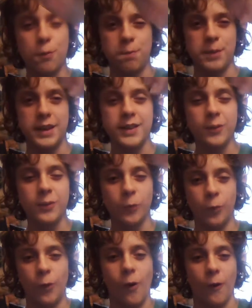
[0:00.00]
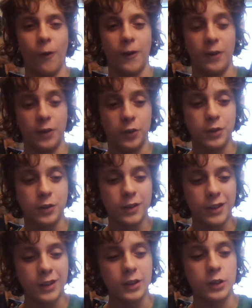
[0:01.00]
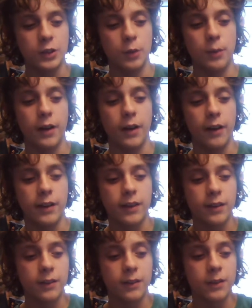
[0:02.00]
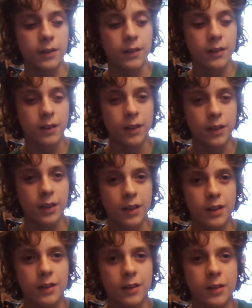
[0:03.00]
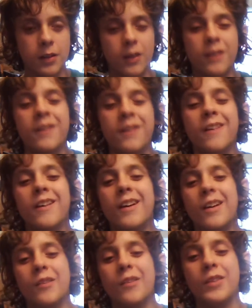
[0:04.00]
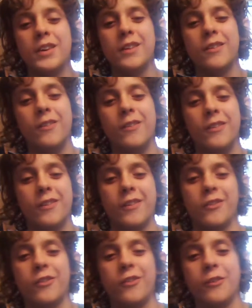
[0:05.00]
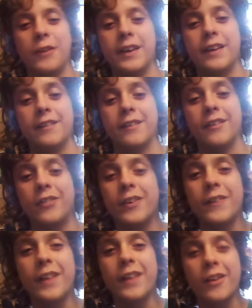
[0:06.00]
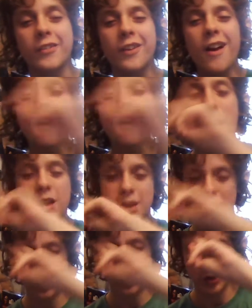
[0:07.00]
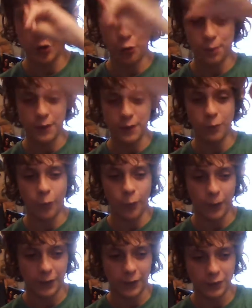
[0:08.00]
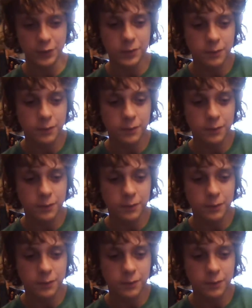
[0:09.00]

been warned. Goodbye. But you know what, let's just do it again. Until next time, you've been warned.